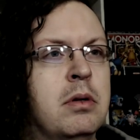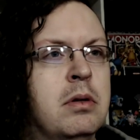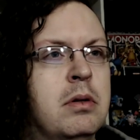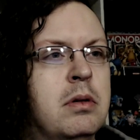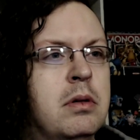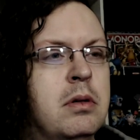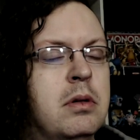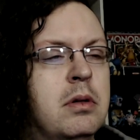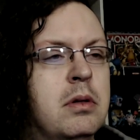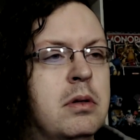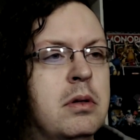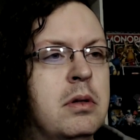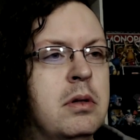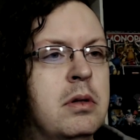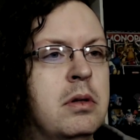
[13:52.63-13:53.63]

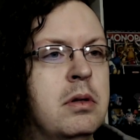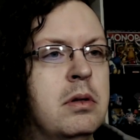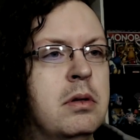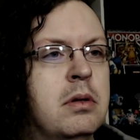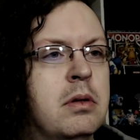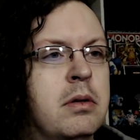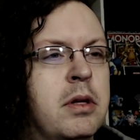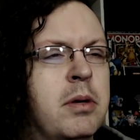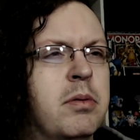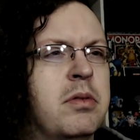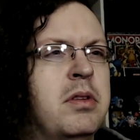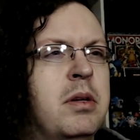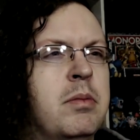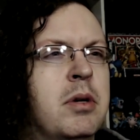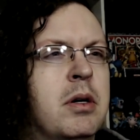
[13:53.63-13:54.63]
I think it was
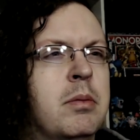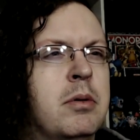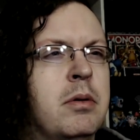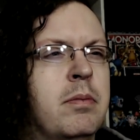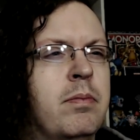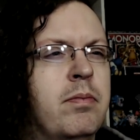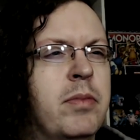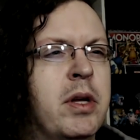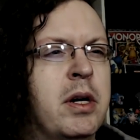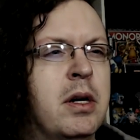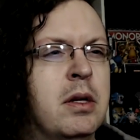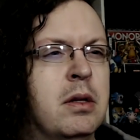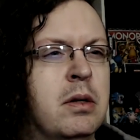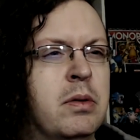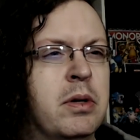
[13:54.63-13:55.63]
Team Noble
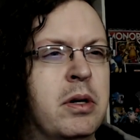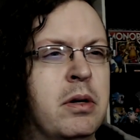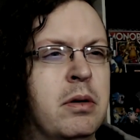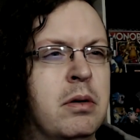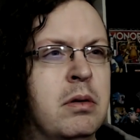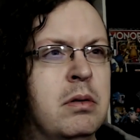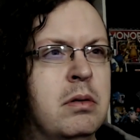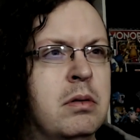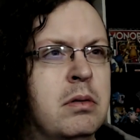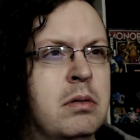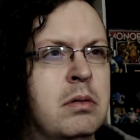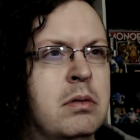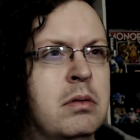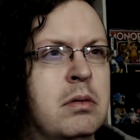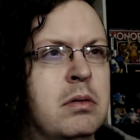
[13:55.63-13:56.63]
logo,
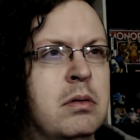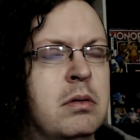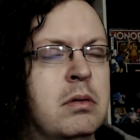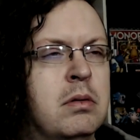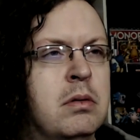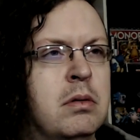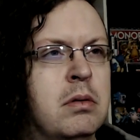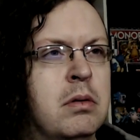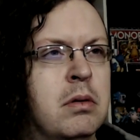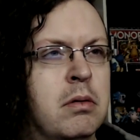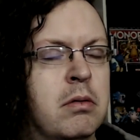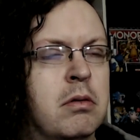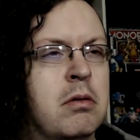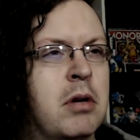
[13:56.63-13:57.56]
or